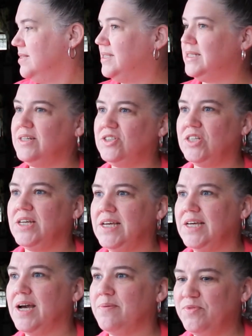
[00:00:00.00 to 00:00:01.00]

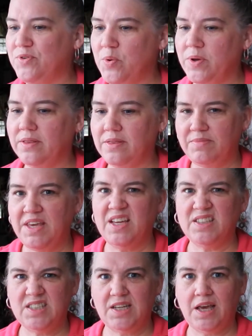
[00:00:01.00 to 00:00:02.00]
stitching I'm throwing
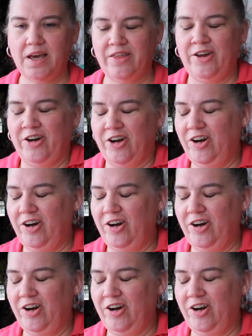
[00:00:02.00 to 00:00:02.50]
kits together